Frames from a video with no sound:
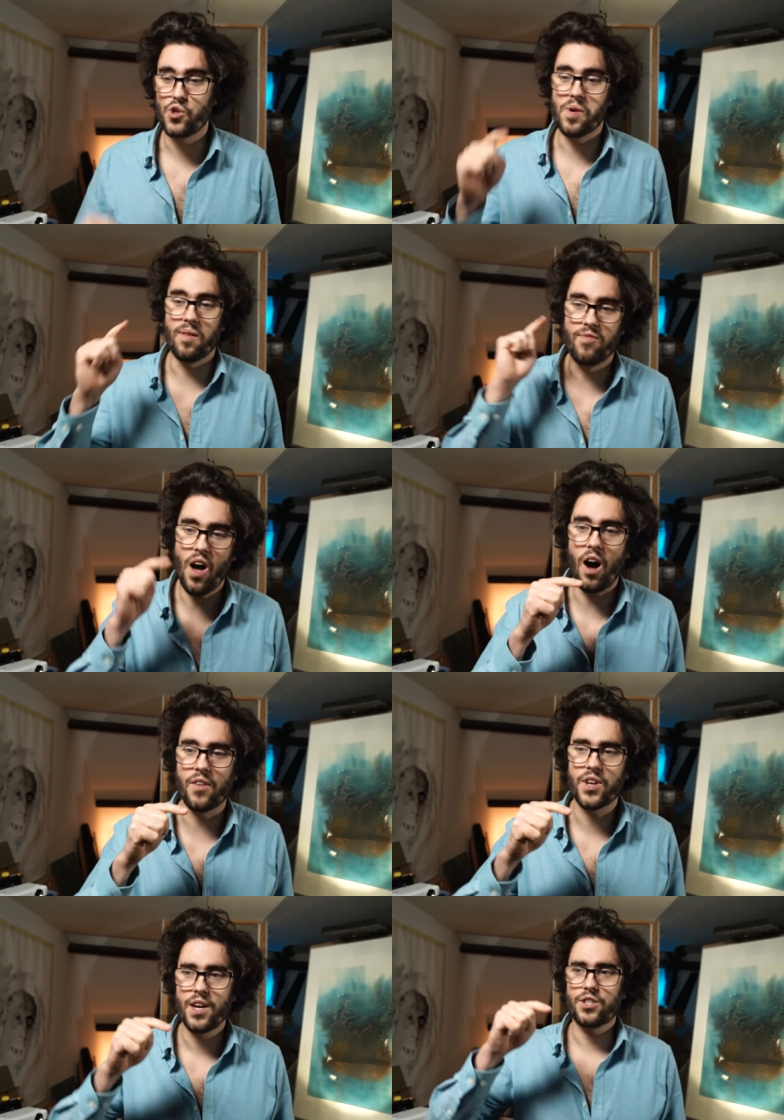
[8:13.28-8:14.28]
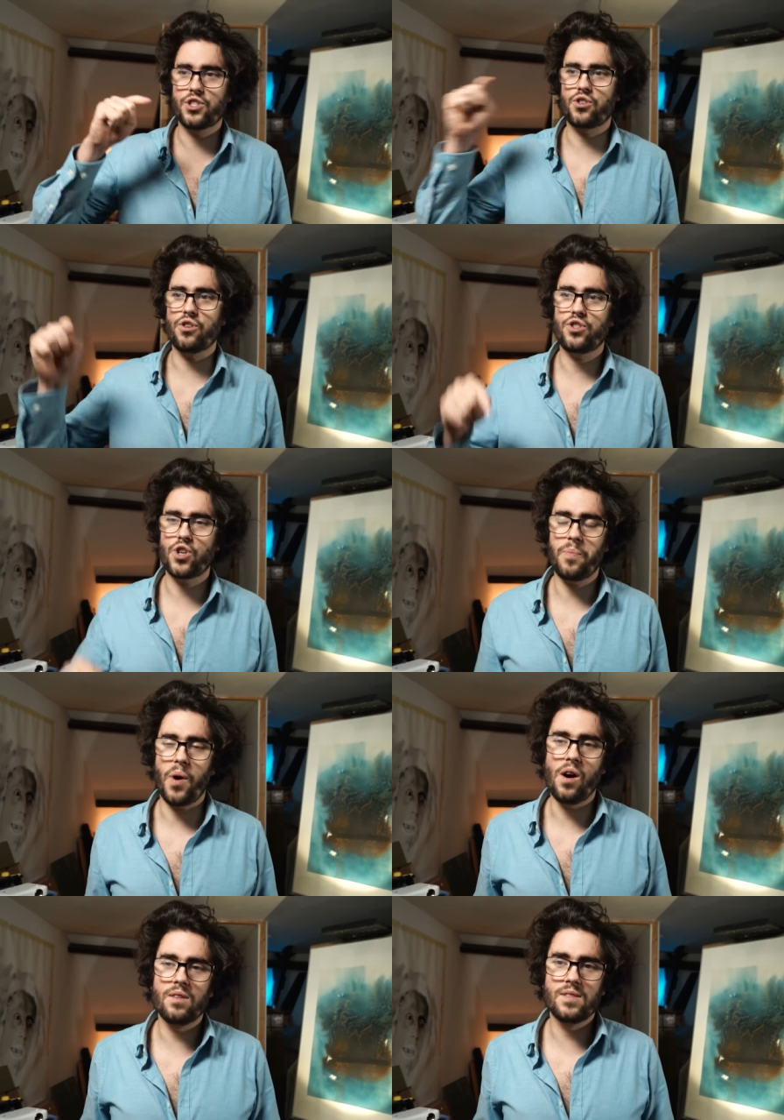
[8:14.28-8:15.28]
You will not search up
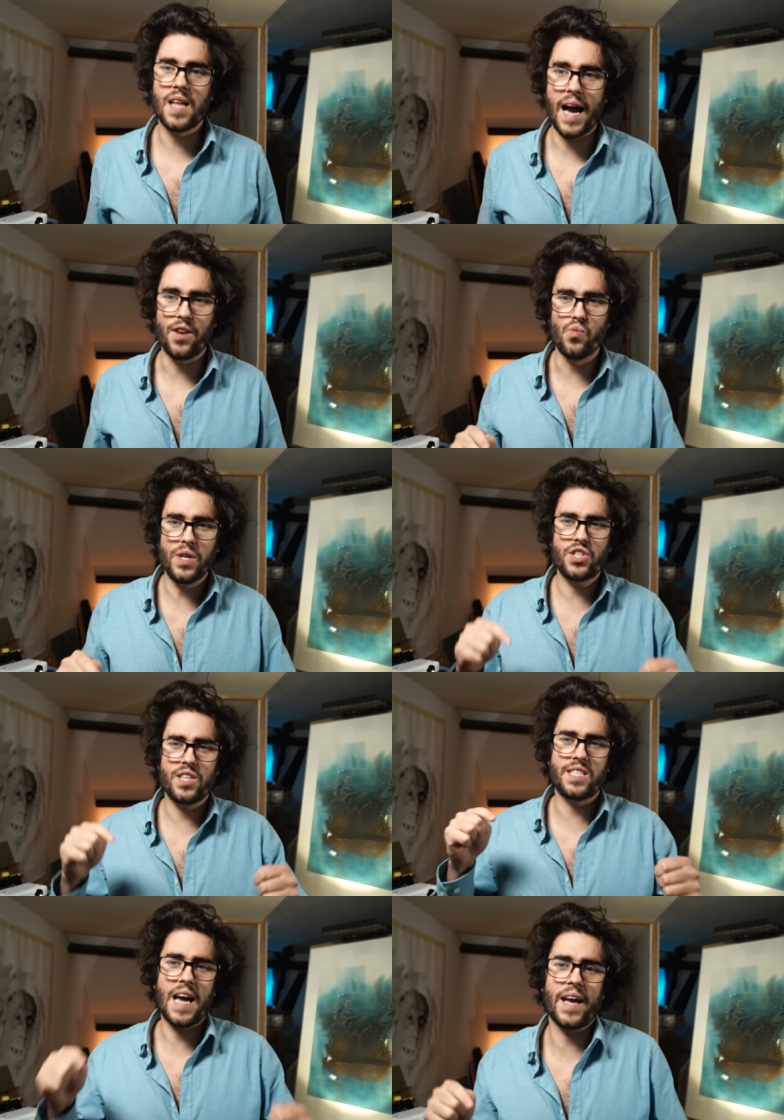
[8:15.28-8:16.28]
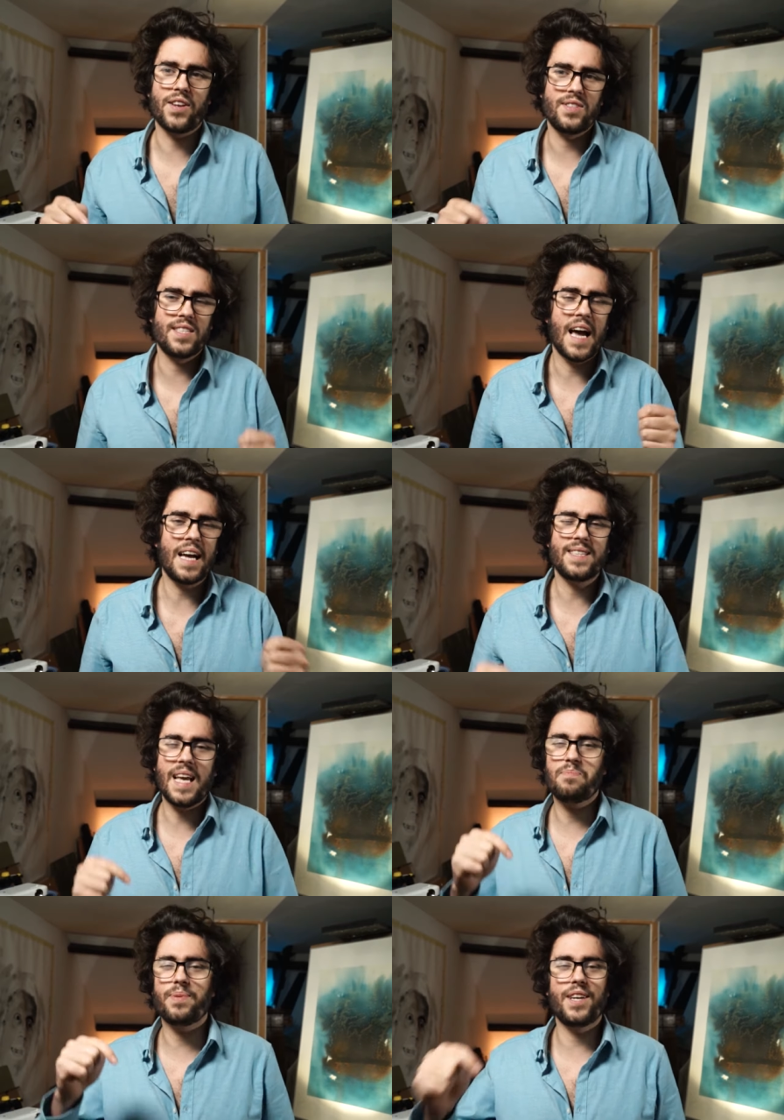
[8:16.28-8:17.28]
online which designer designed
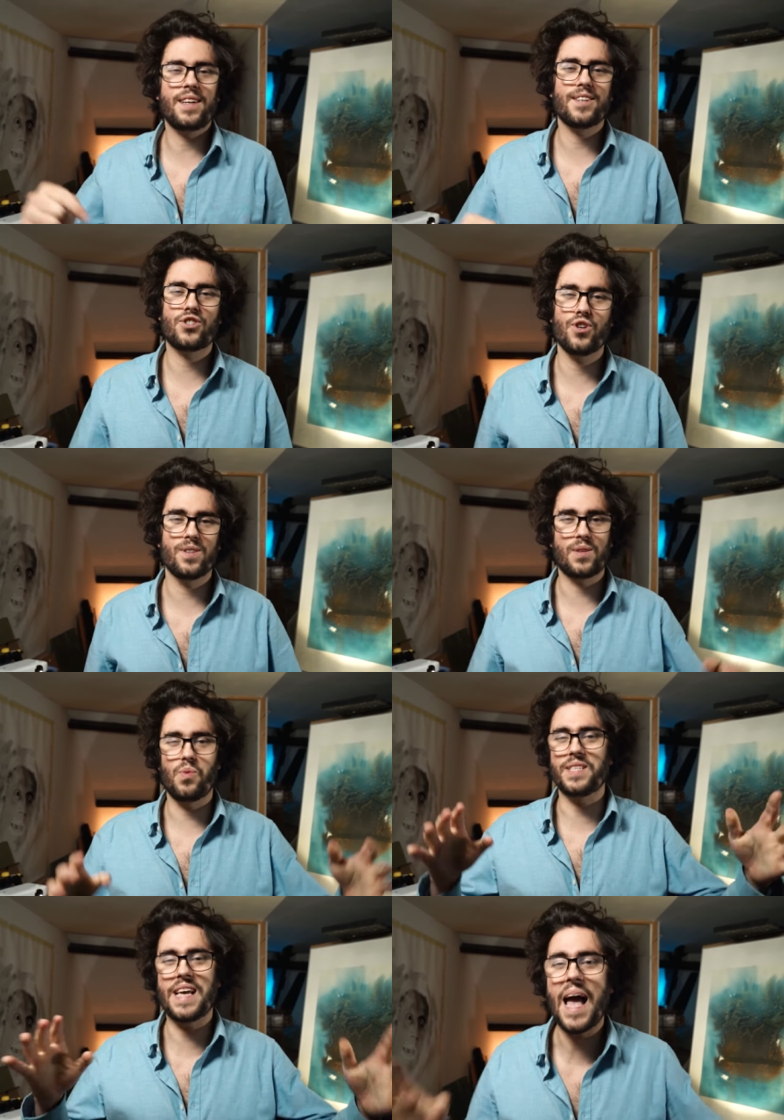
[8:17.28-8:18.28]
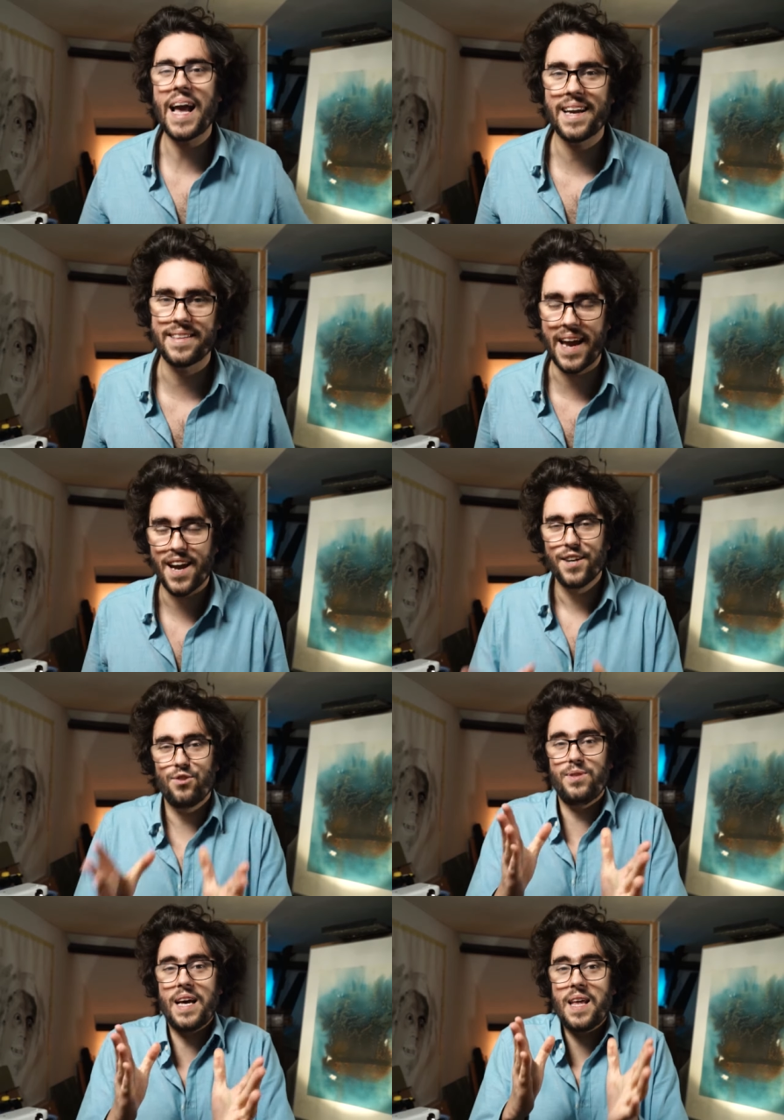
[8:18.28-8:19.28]
that particular shirt that was hanging there
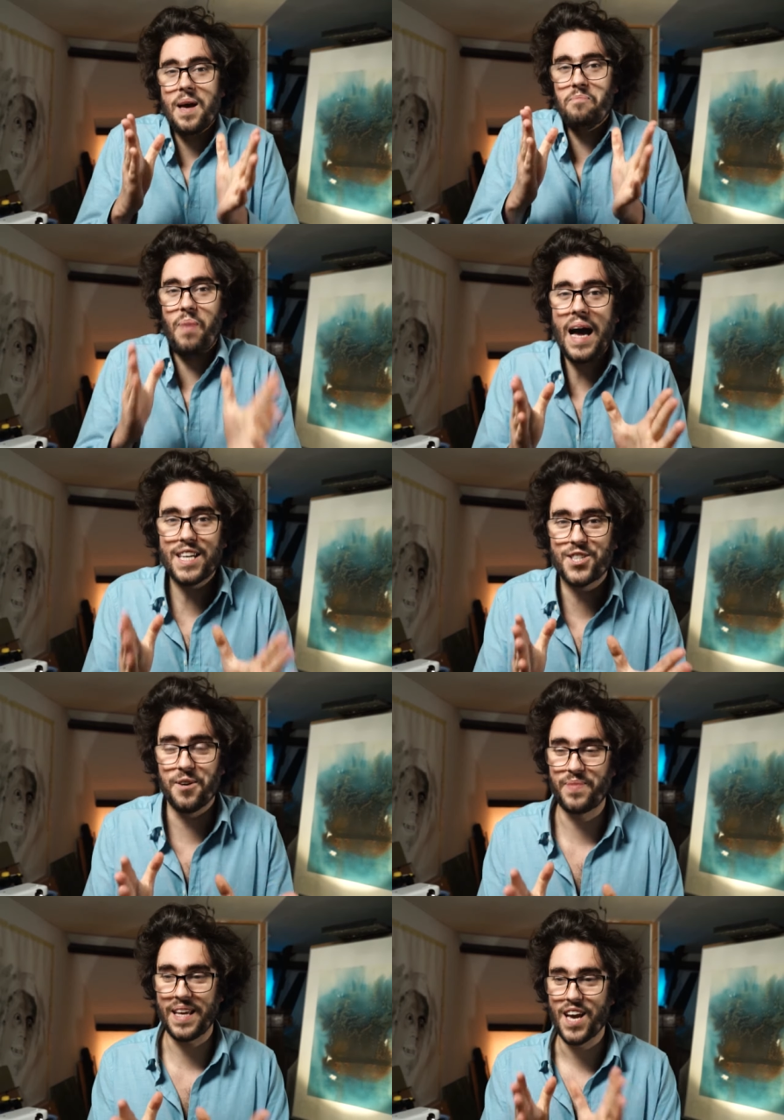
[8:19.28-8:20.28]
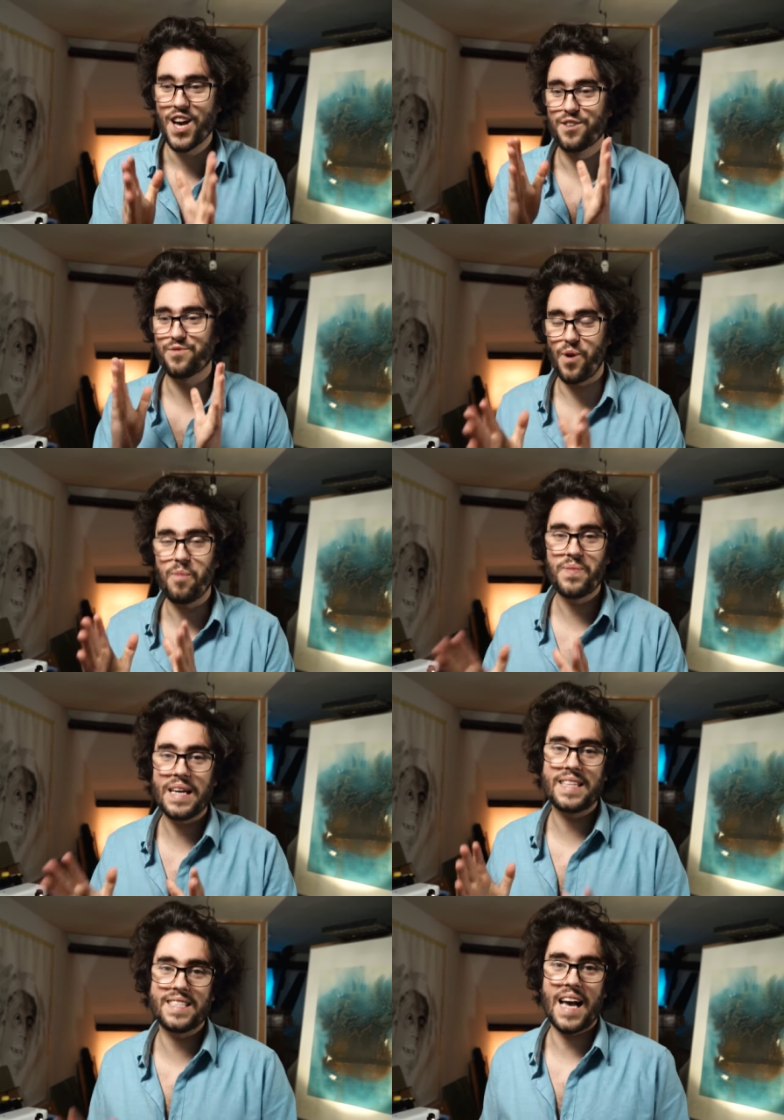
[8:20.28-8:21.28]
to then buy something from
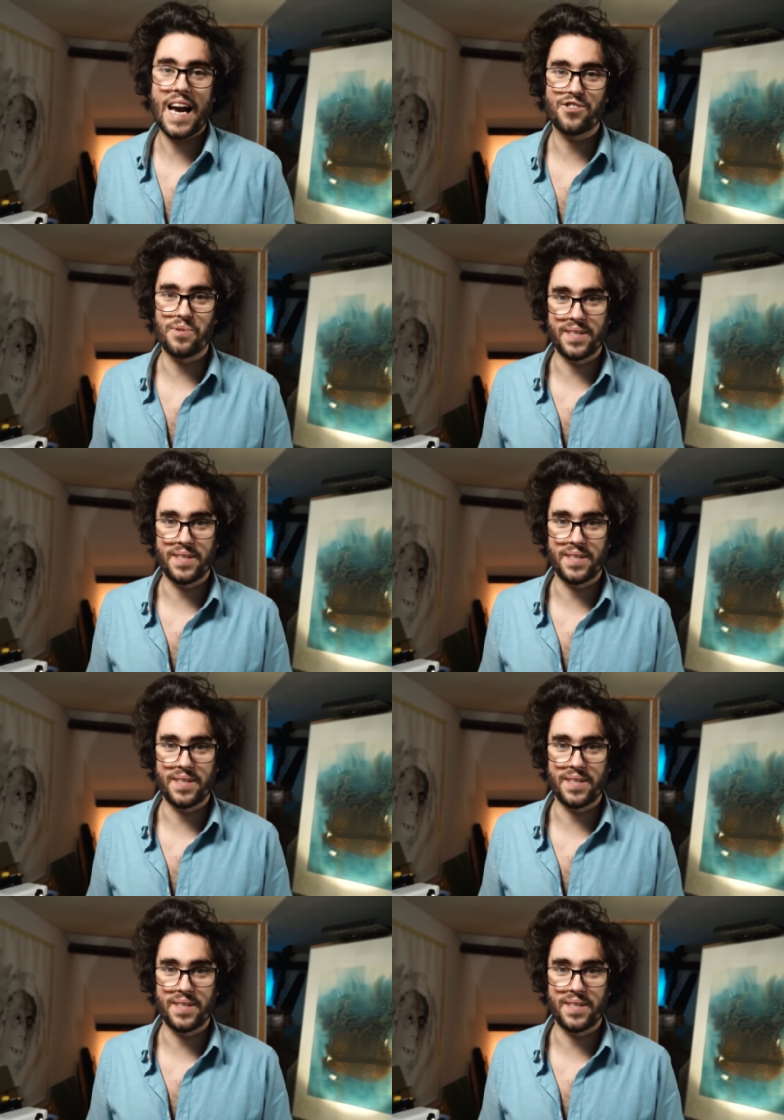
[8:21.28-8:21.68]
that designer